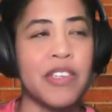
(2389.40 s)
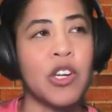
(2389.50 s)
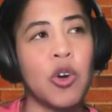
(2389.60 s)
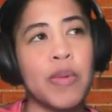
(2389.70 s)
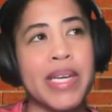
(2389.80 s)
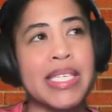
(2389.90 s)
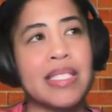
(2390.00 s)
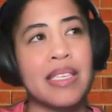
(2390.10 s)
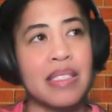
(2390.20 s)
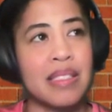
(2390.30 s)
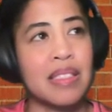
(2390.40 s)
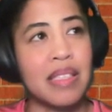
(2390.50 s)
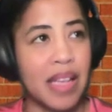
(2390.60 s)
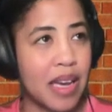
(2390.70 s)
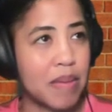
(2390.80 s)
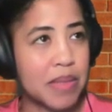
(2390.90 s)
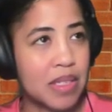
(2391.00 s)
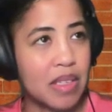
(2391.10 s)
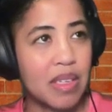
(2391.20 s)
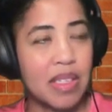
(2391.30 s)
nobody's getting slapped,
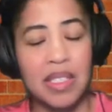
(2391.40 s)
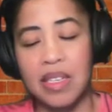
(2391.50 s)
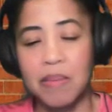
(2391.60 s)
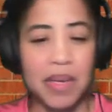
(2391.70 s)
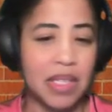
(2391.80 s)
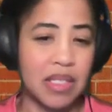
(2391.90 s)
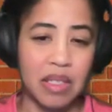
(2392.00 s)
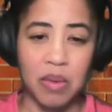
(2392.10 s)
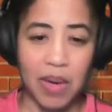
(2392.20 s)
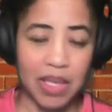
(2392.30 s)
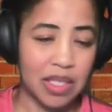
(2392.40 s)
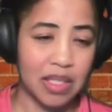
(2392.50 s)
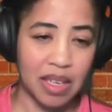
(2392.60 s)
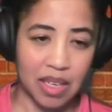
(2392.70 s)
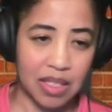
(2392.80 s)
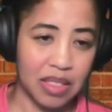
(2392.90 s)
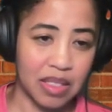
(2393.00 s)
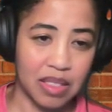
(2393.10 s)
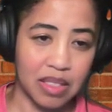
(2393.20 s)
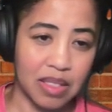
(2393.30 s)
is anybody still watching the
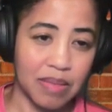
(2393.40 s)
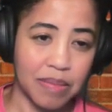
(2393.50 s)
Oscars?